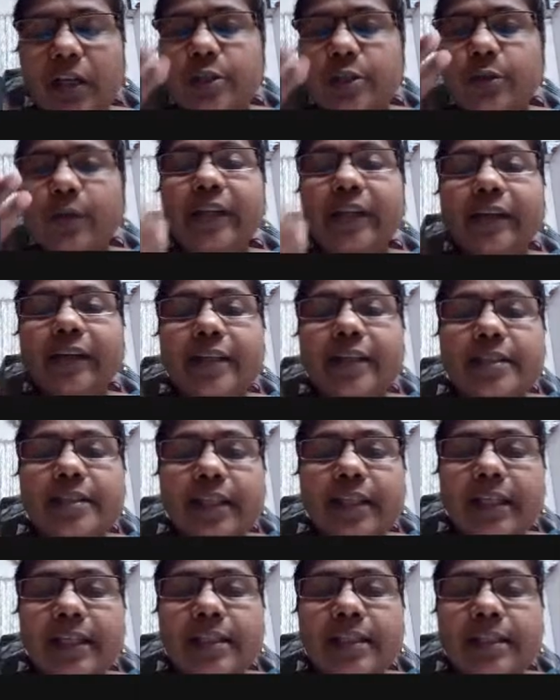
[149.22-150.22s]
also
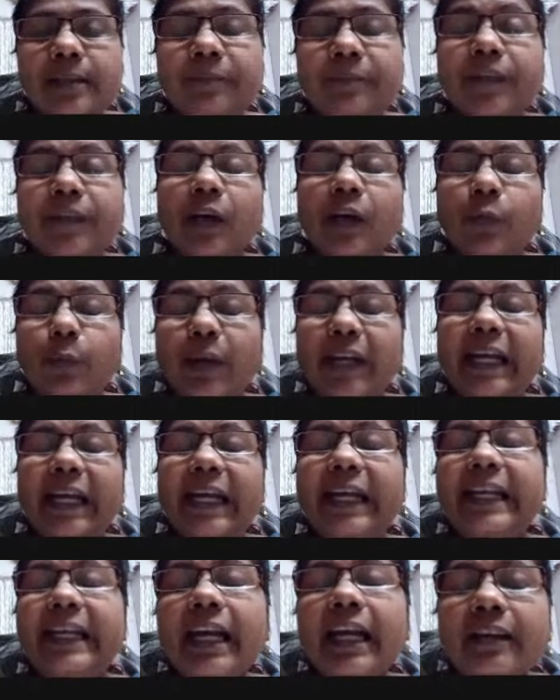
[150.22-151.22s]
increases. When
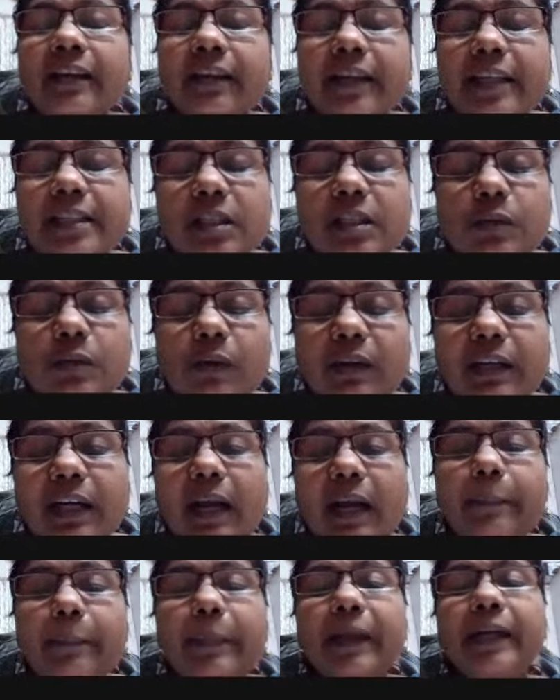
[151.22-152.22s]
area increases, what will
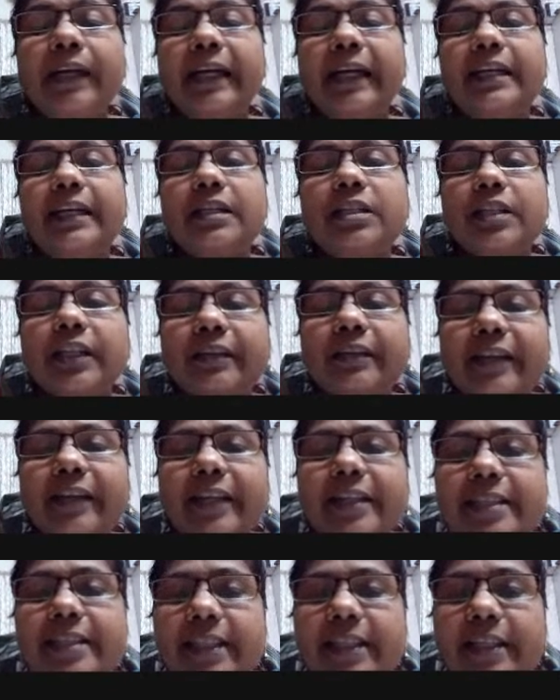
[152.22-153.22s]
happen? It
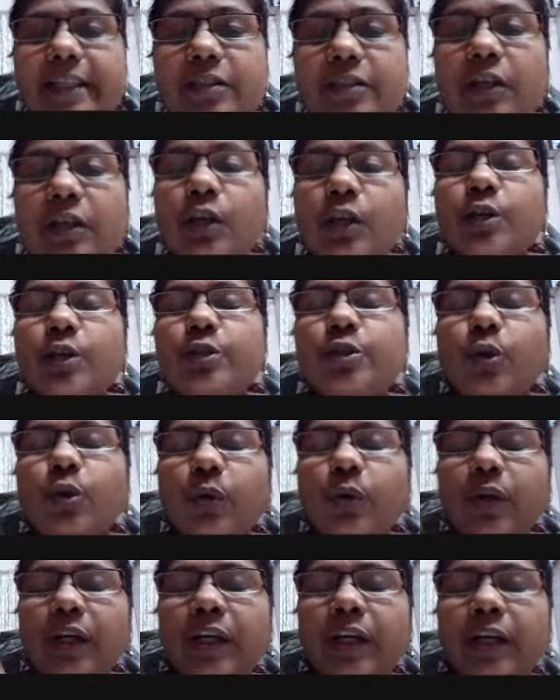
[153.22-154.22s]
decreases.
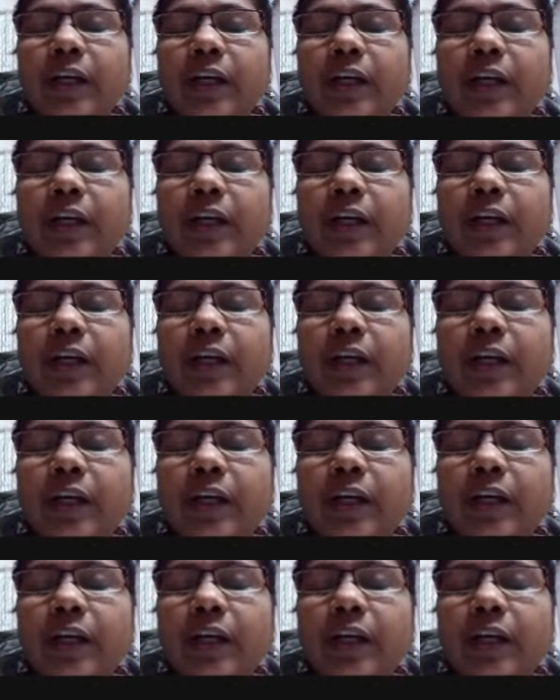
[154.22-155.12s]
So length is